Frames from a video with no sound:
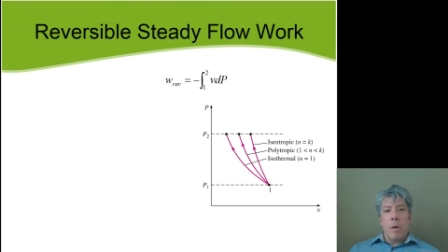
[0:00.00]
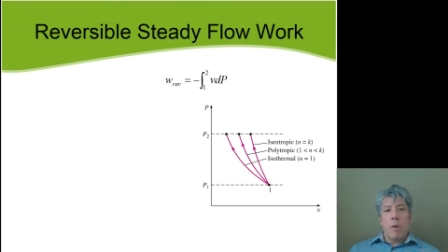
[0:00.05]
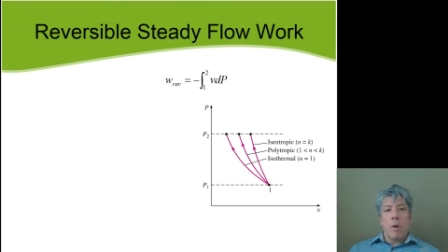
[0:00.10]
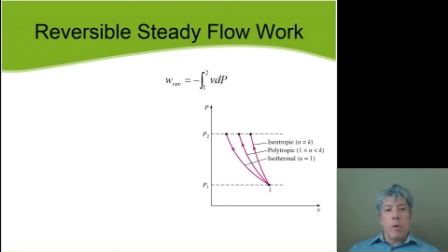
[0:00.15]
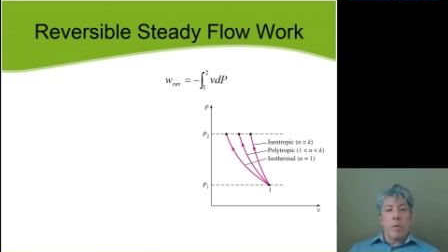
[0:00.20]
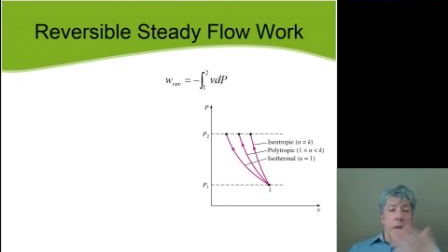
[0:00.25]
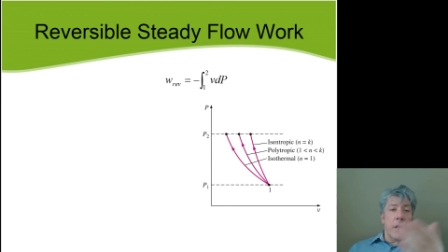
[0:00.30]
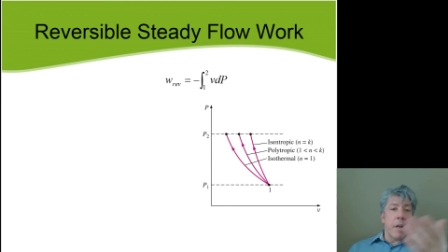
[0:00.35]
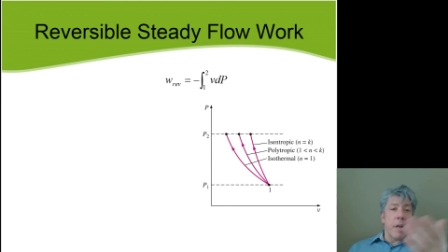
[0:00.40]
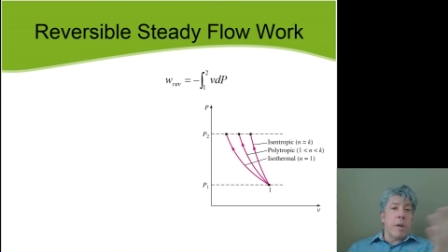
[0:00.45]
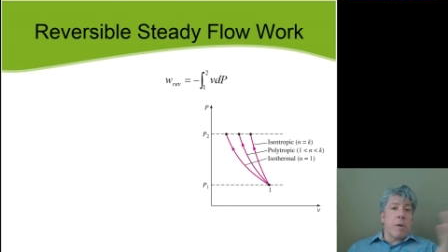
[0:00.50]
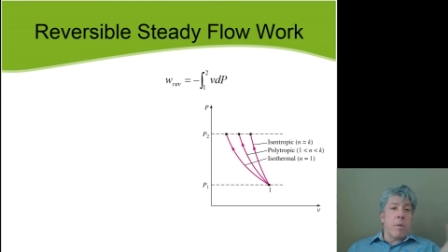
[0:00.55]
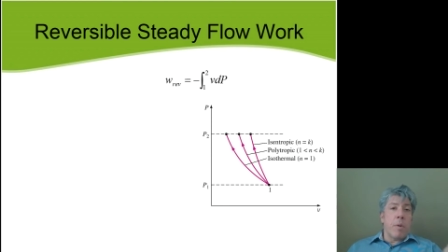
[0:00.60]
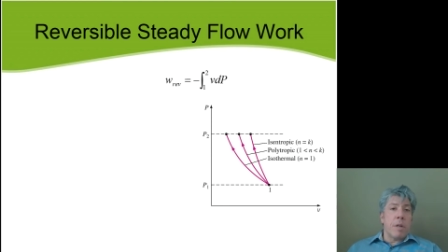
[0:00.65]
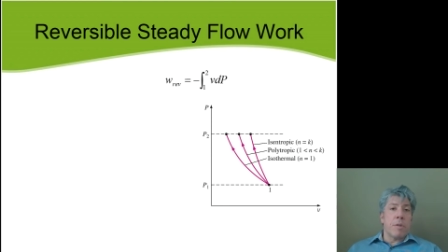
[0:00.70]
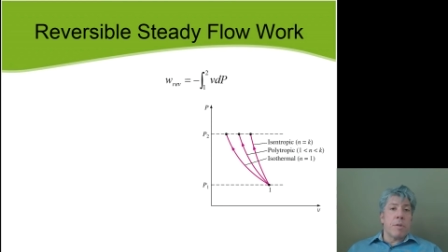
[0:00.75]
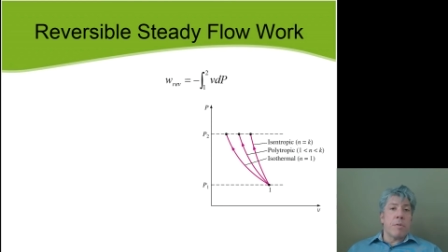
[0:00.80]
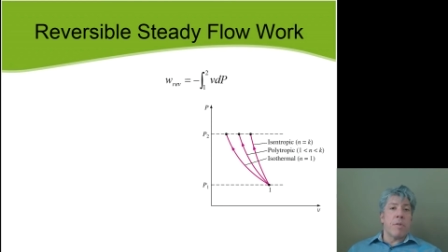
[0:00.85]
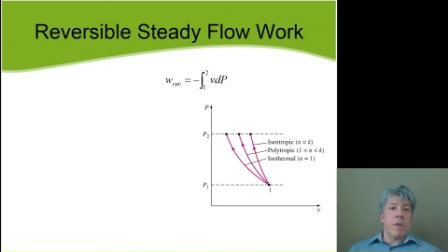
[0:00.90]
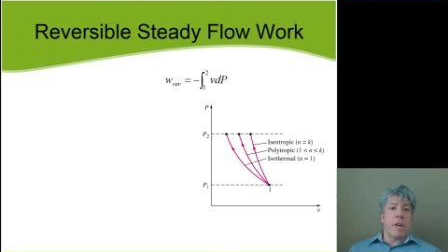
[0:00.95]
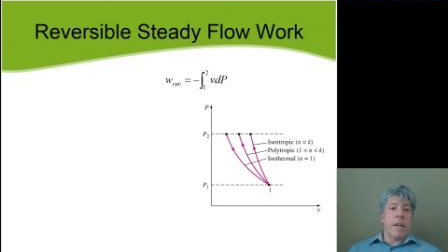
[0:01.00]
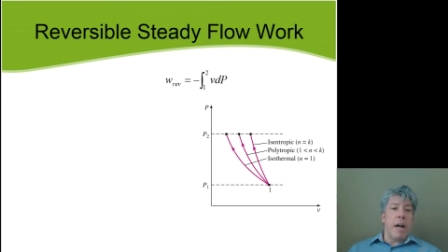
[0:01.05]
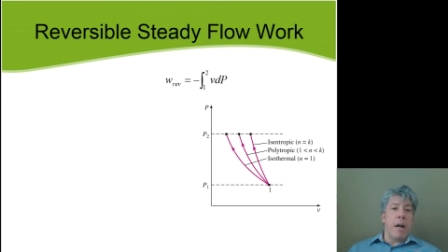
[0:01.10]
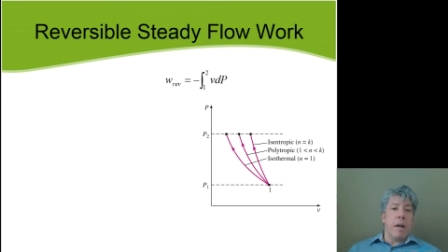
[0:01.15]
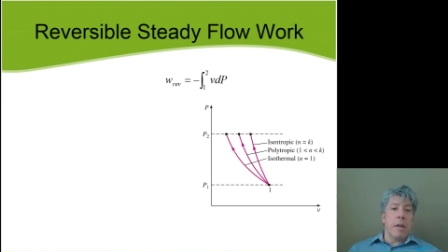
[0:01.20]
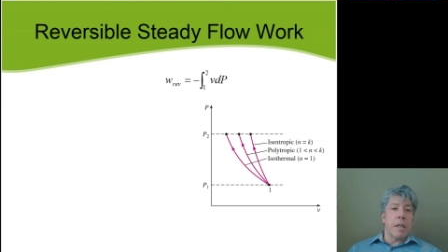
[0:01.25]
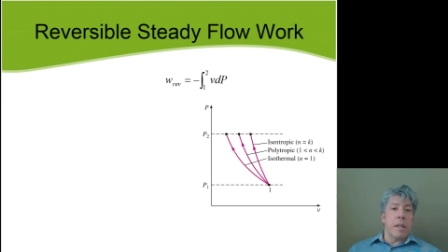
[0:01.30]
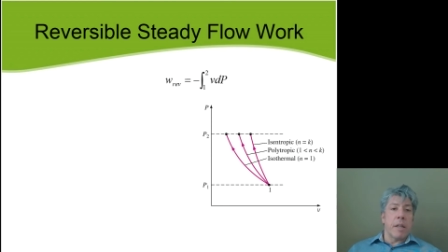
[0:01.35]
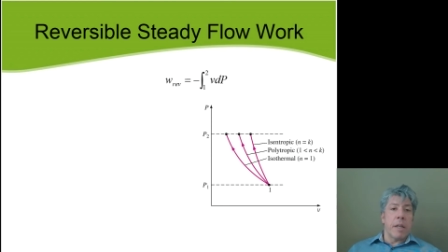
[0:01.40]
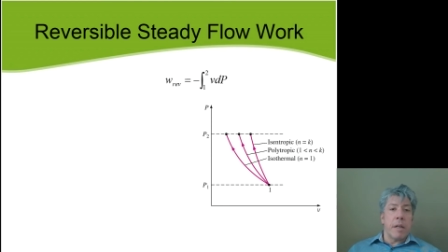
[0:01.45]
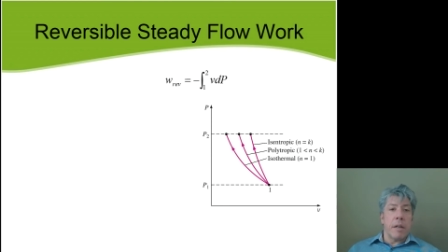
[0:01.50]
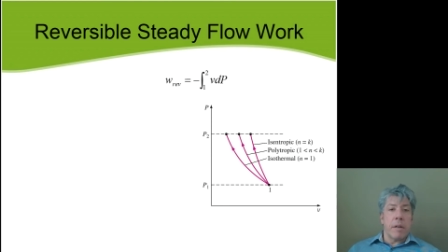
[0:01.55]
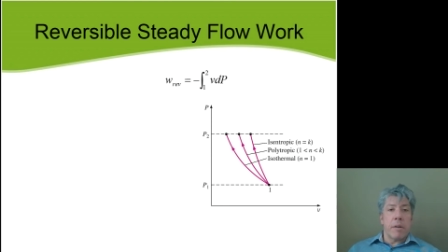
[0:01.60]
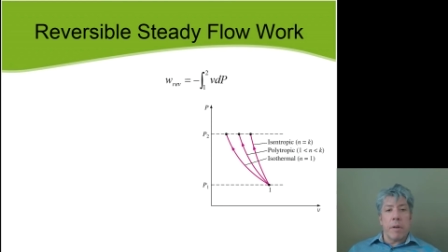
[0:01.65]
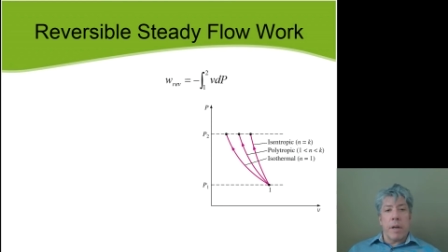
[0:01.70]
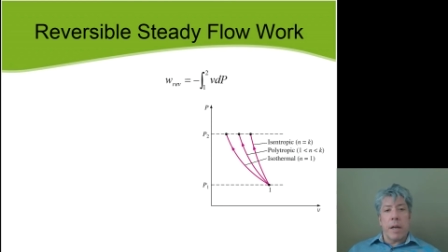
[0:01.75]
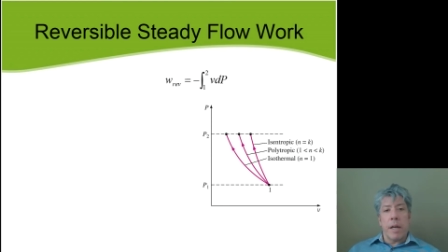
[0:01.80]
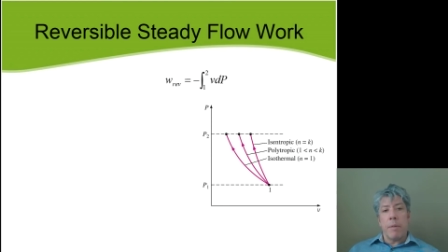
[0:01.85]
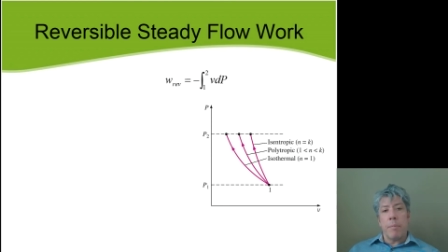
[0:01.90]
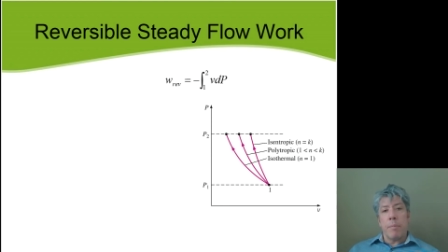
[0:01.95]
Well, we've got an equation for calculating it,
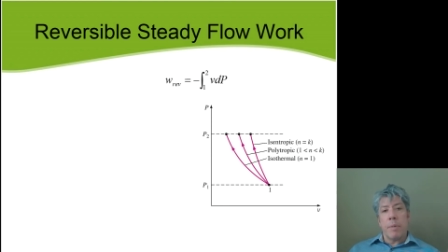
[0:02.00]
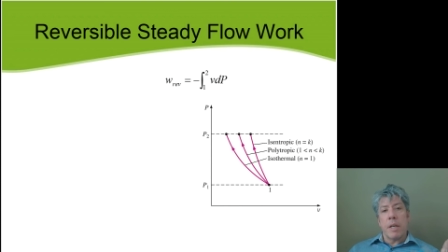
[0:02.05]
right?